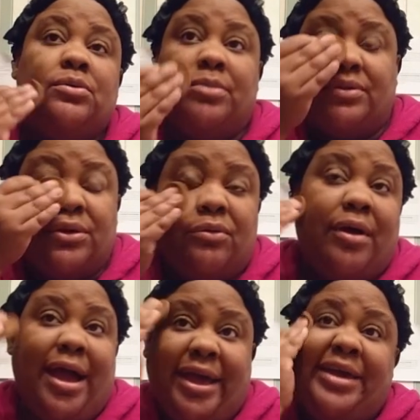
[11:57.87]
with the
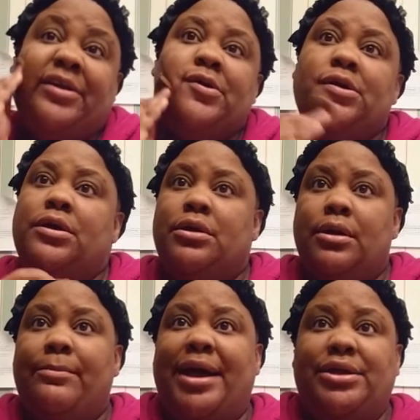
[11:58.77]
gray
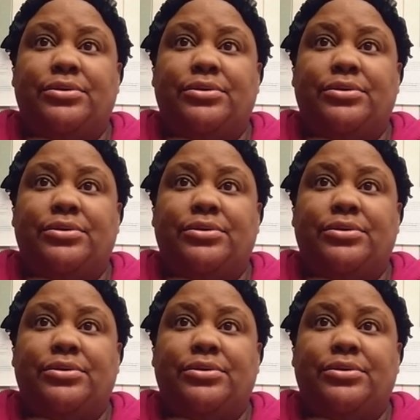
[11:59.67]
by